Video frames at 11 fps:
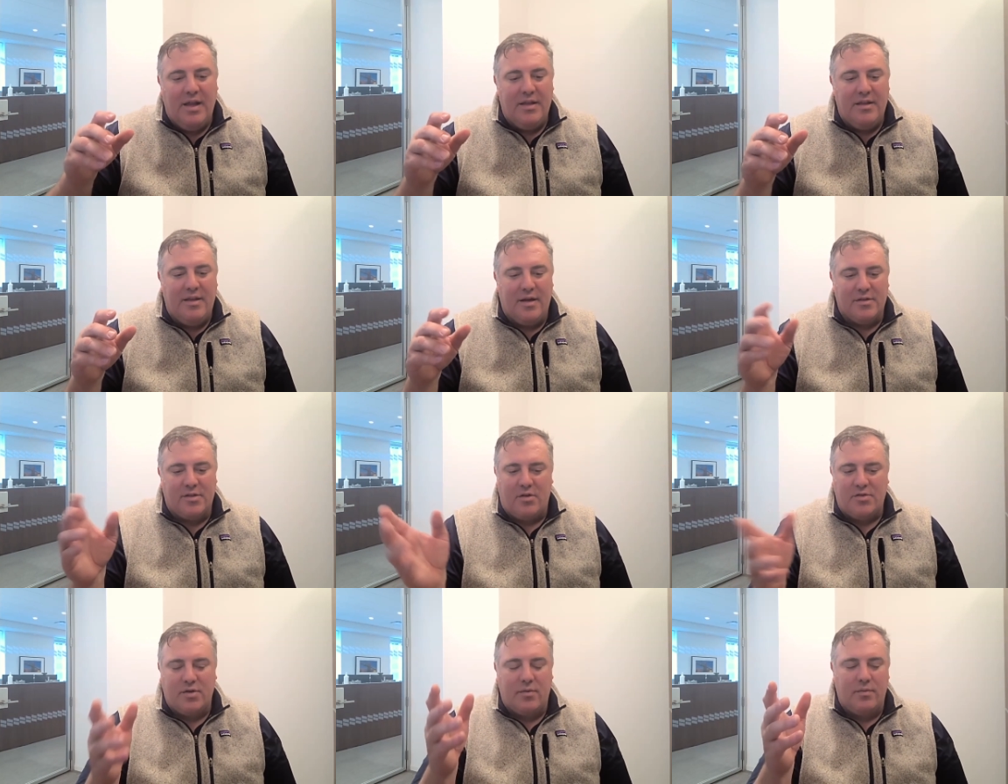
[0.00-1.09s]
There's
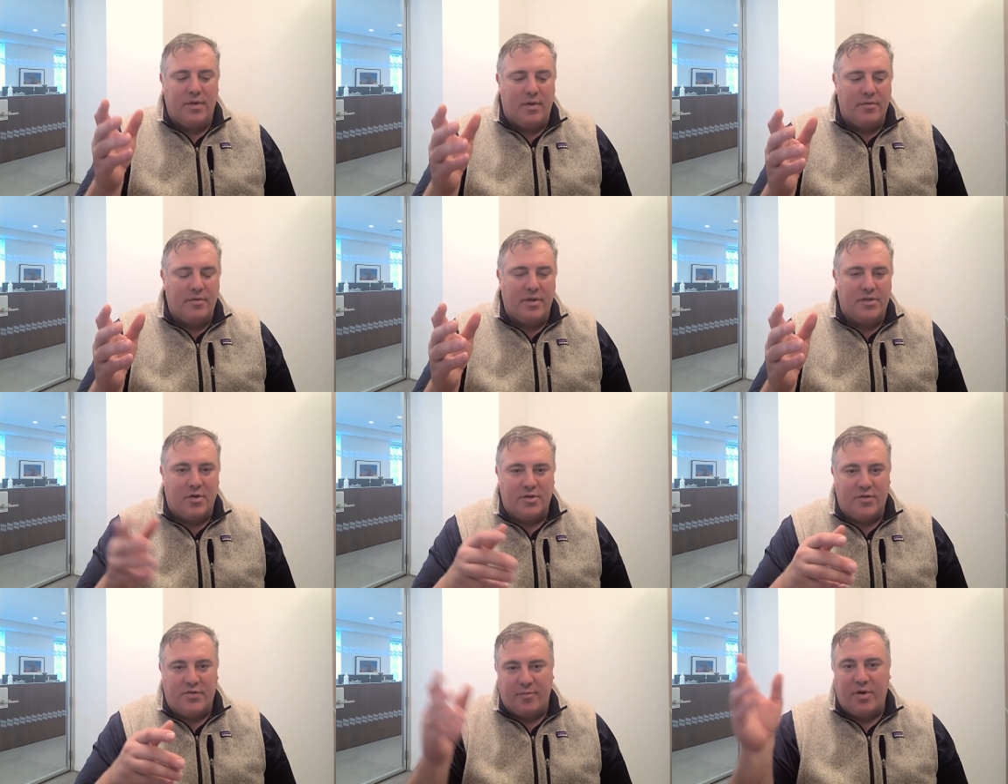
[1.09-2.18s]
also the search
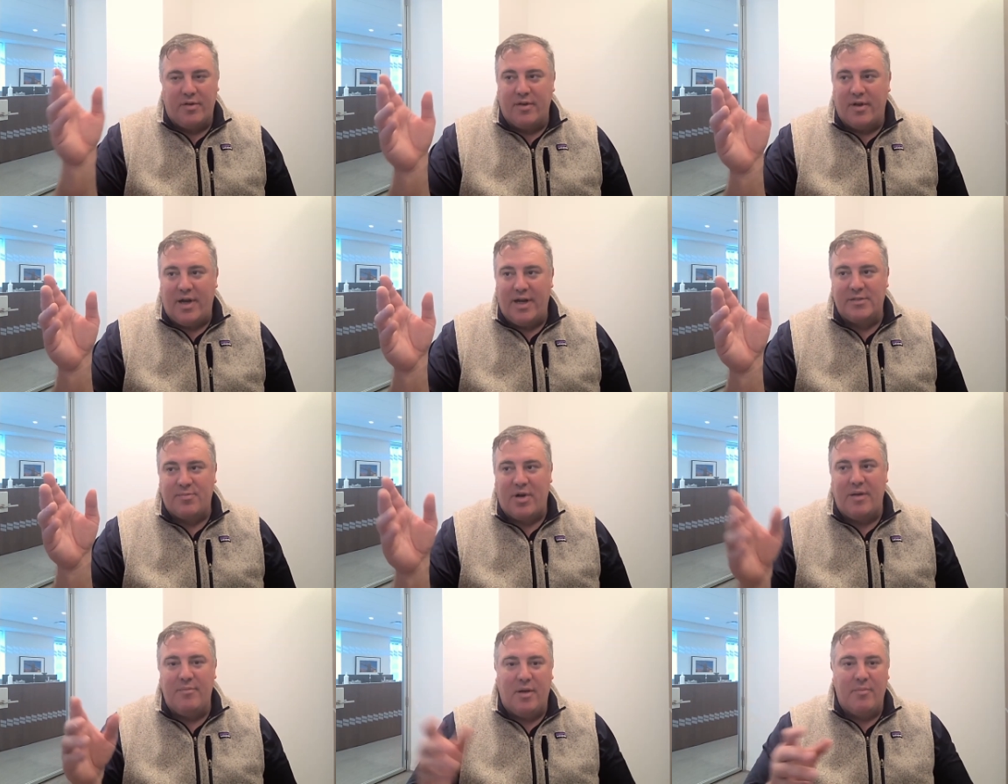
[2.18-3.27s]
for the highest prime
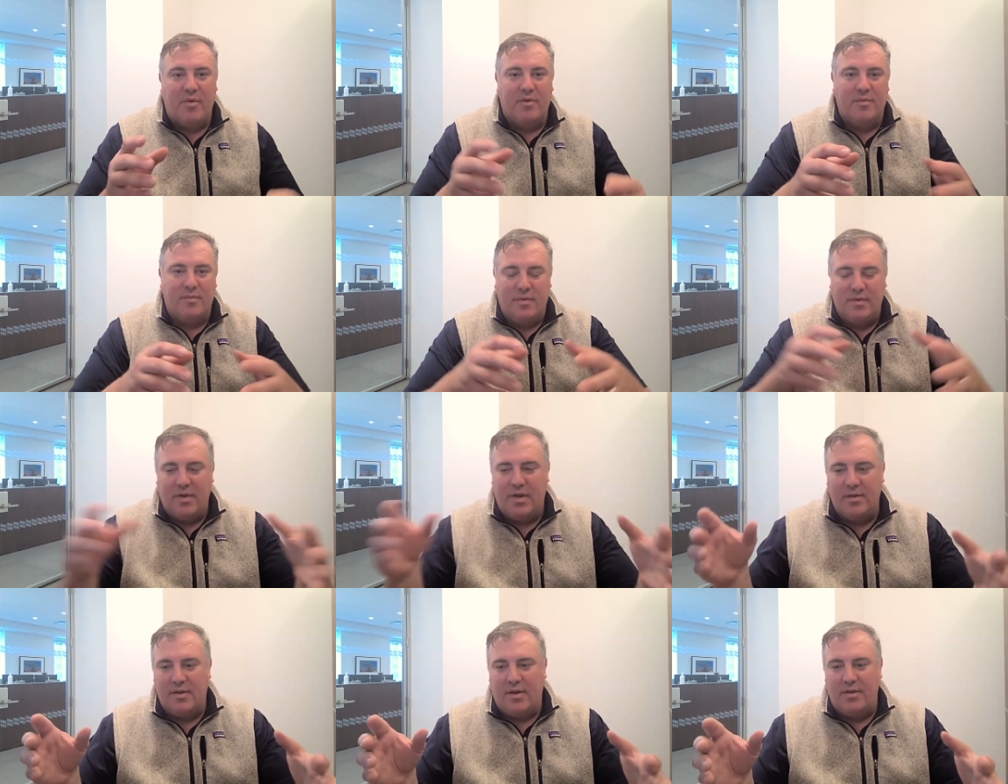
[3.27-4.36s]
number
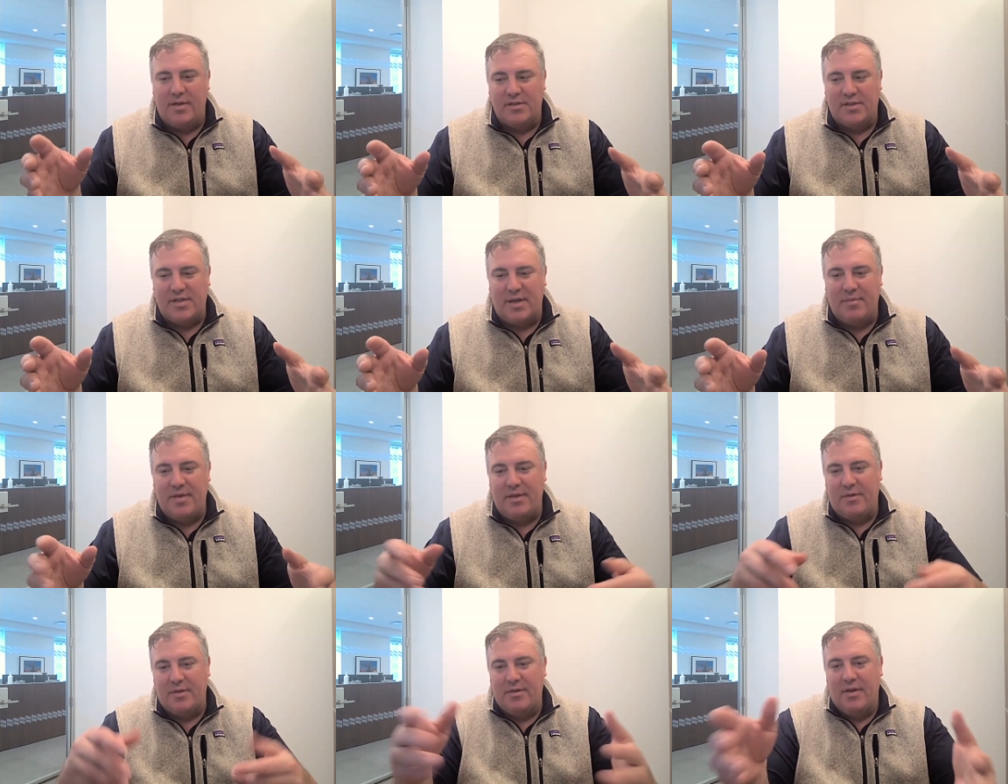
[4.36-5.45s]
that does the same thing.
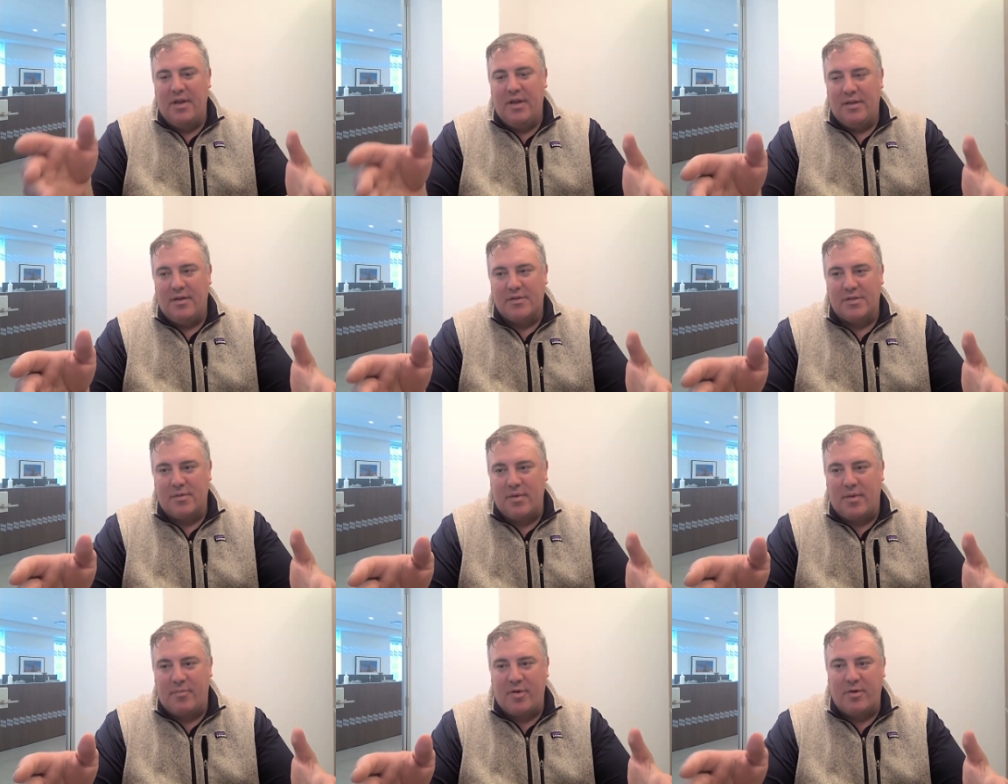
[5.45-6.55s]
There's a
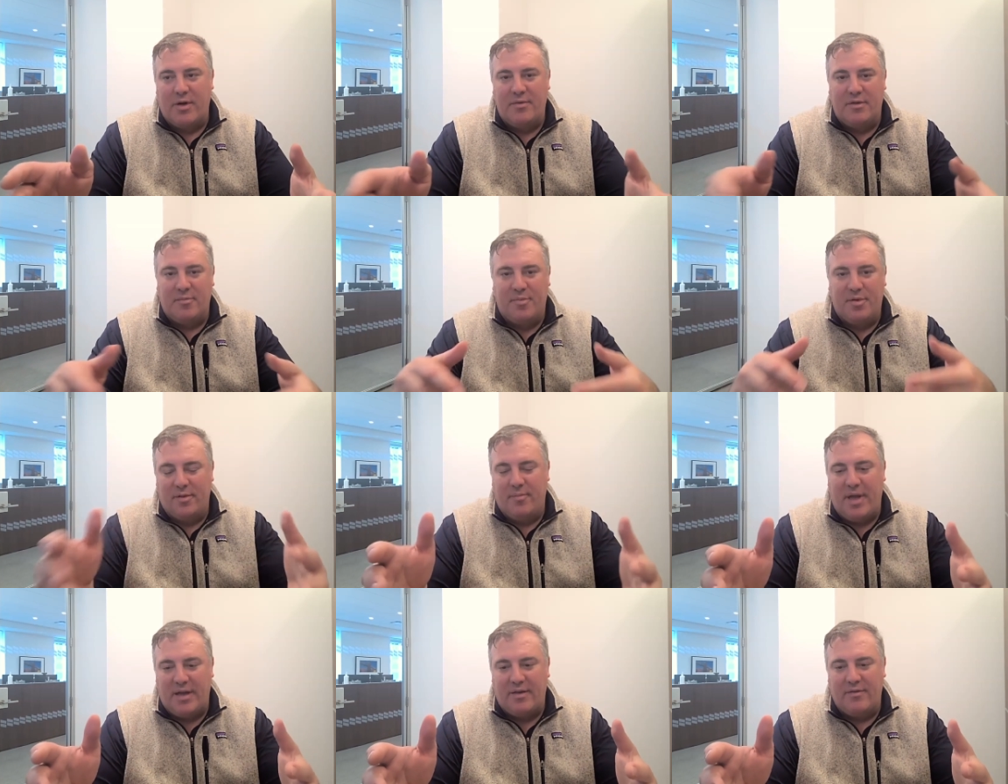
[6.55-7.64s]
program you can put in the
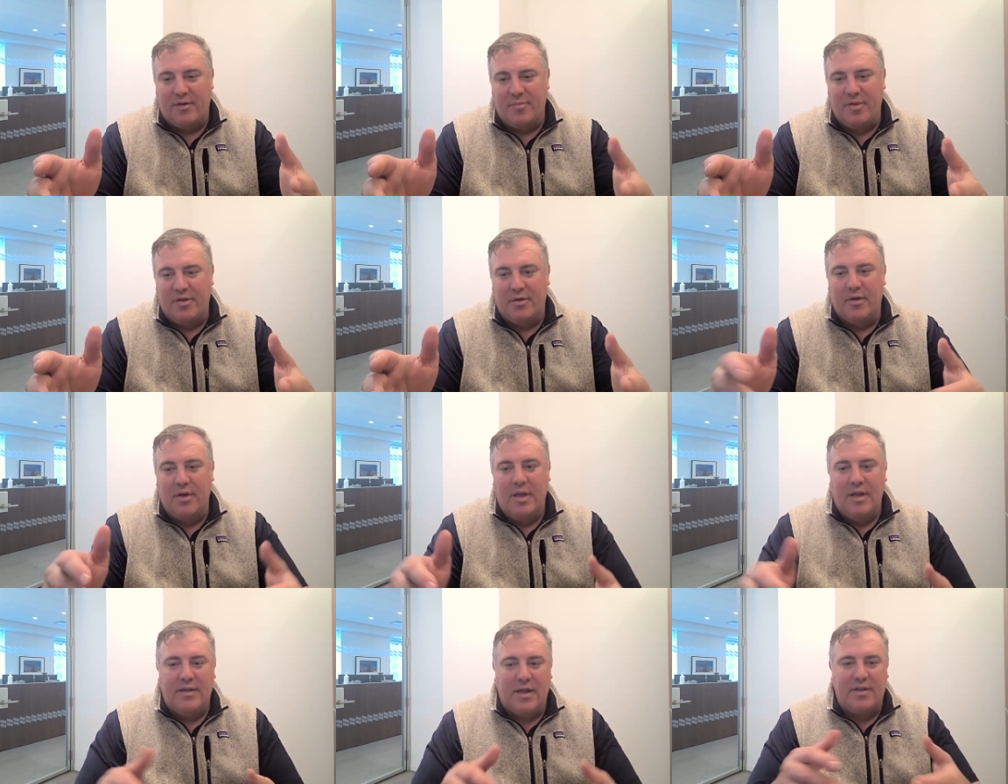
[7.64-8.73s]
back of your computer.
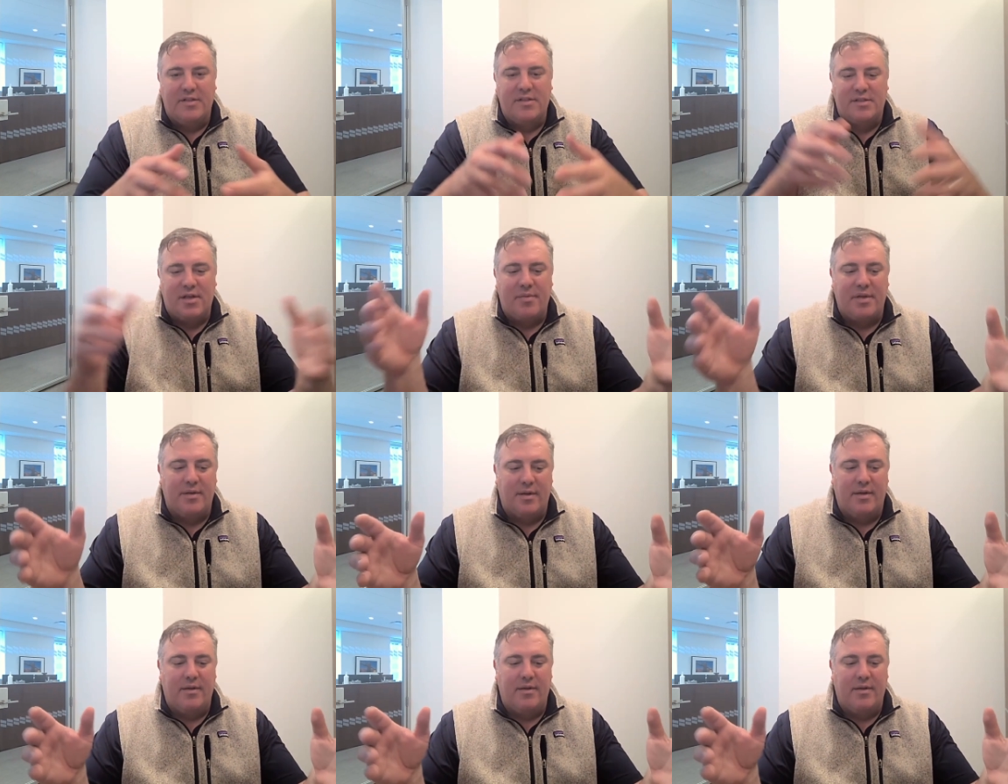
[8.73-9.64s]
Now this is something that